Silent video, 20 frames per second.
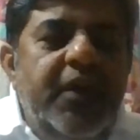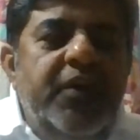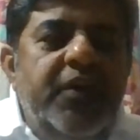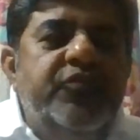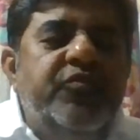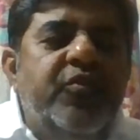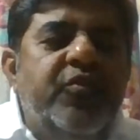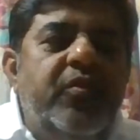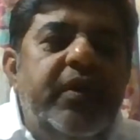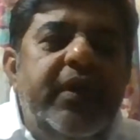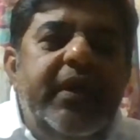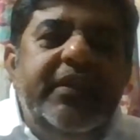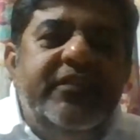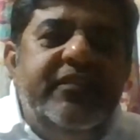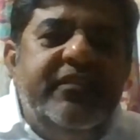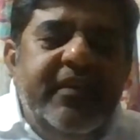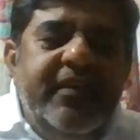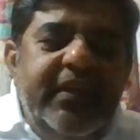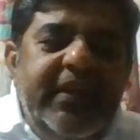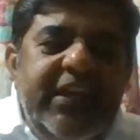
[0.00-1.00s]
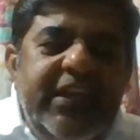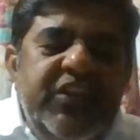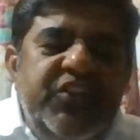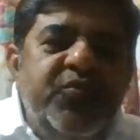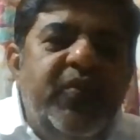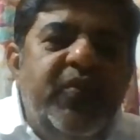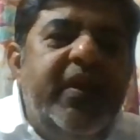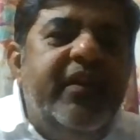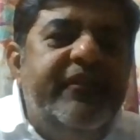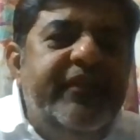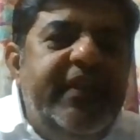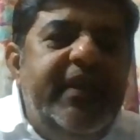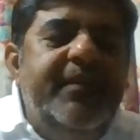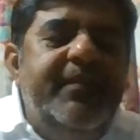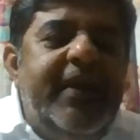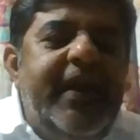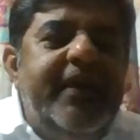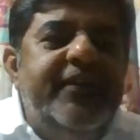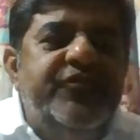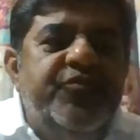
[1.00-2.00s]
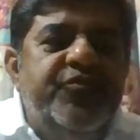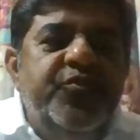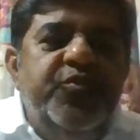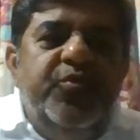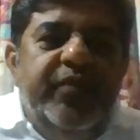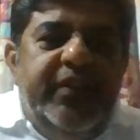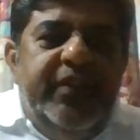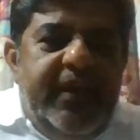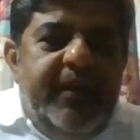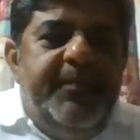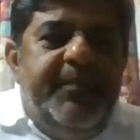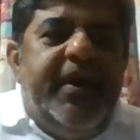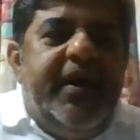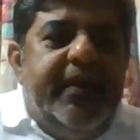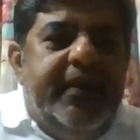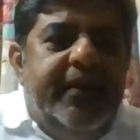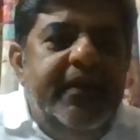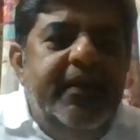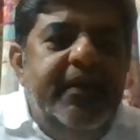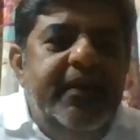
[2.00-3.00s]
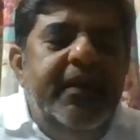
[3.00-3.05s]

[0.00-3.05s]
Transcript: So it's each one of them has to do their part.